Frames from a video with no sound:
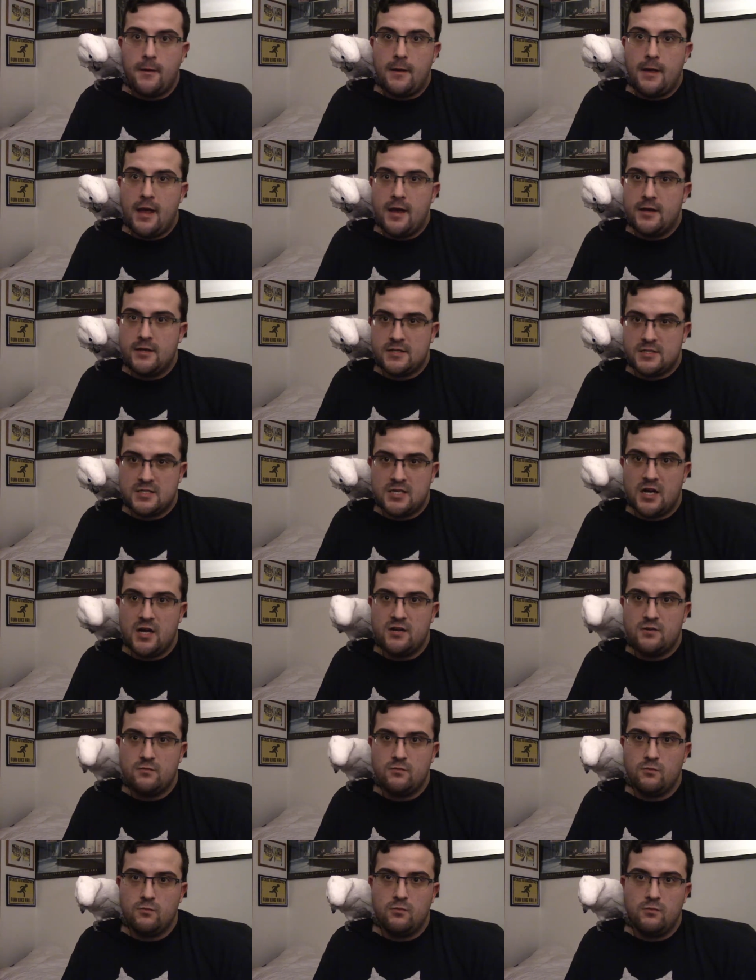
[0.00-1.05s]
and his
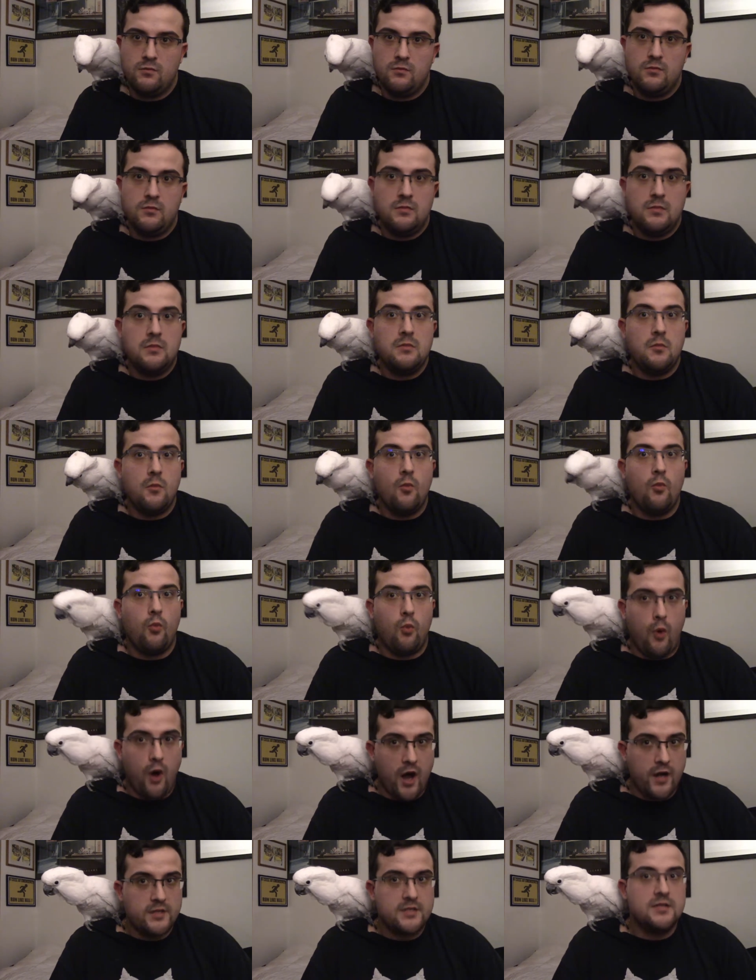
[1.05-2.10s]
son
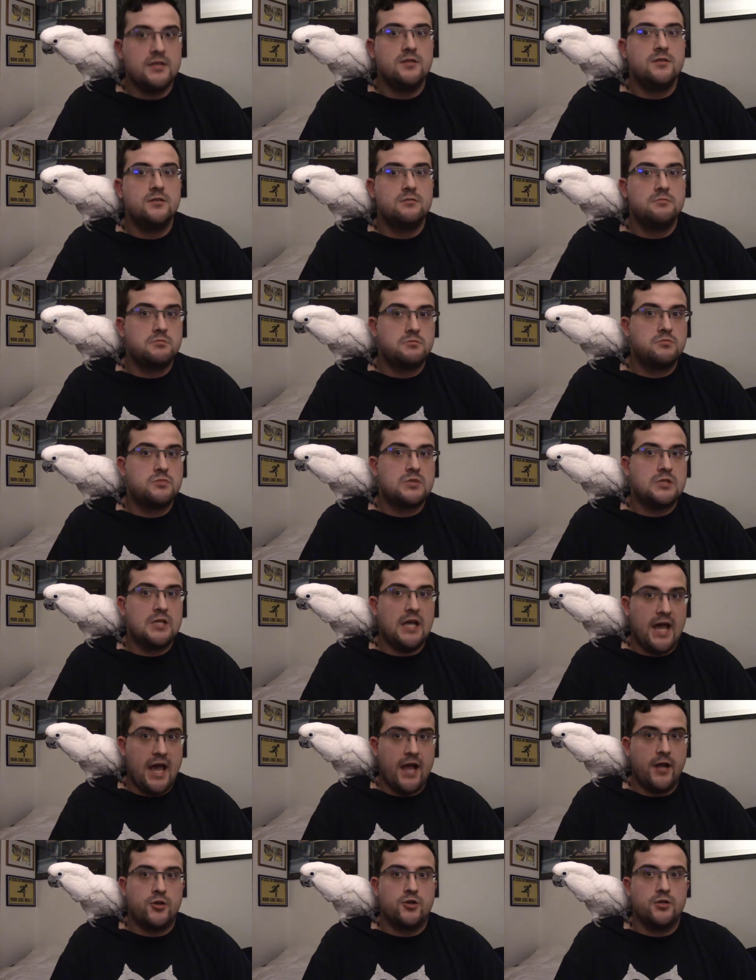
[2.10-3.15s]
wanted to
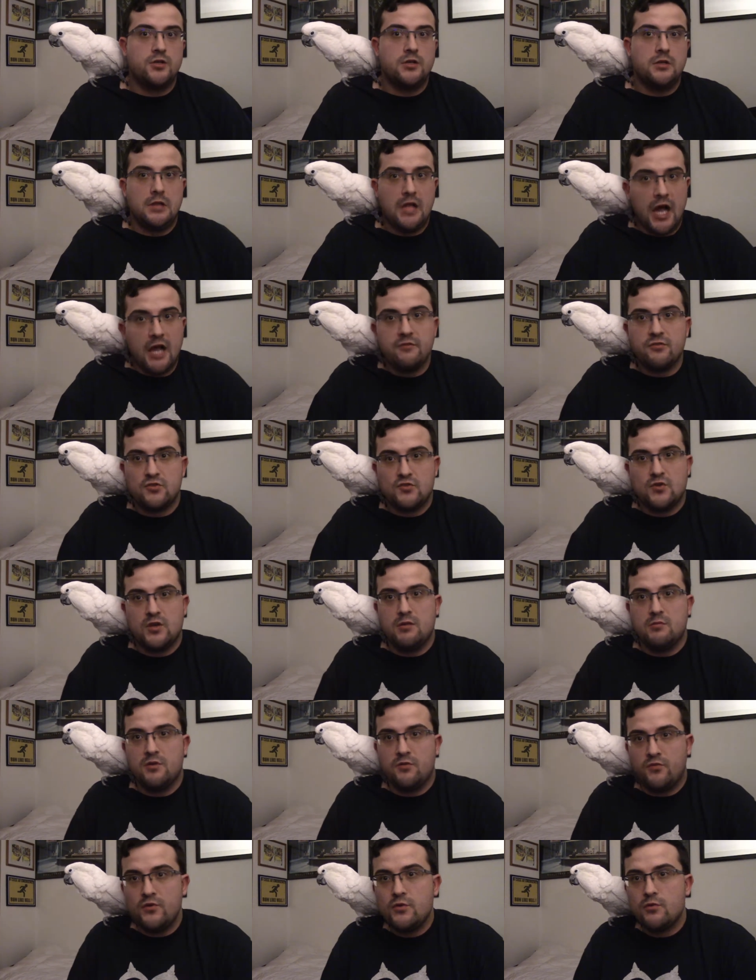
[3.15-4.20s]
actually live stream
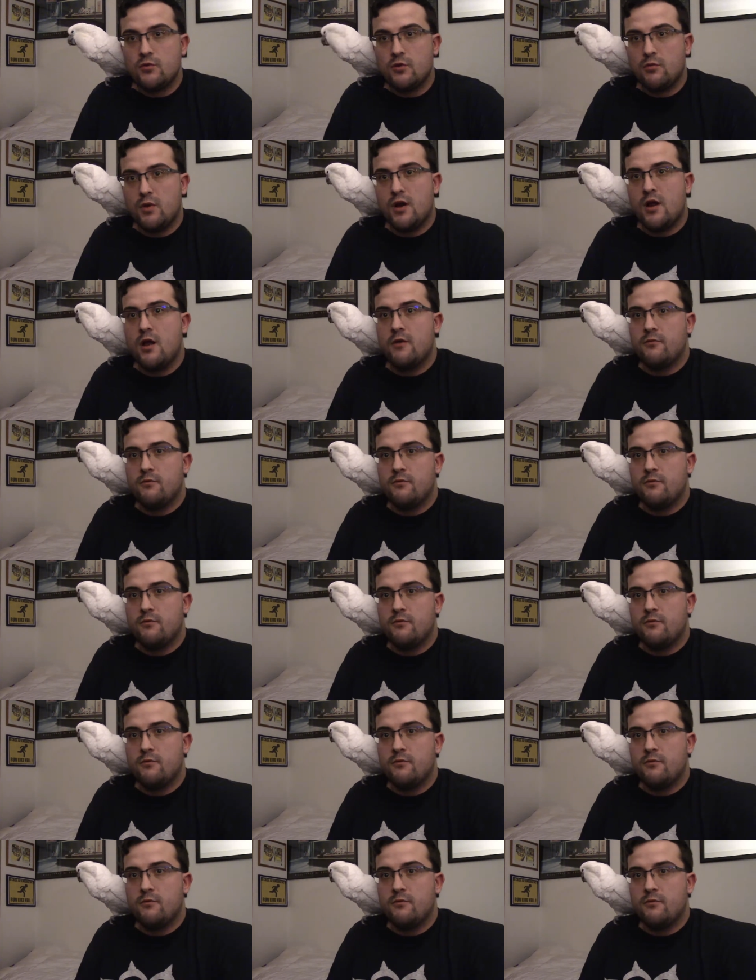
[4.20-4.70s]
the funeral, but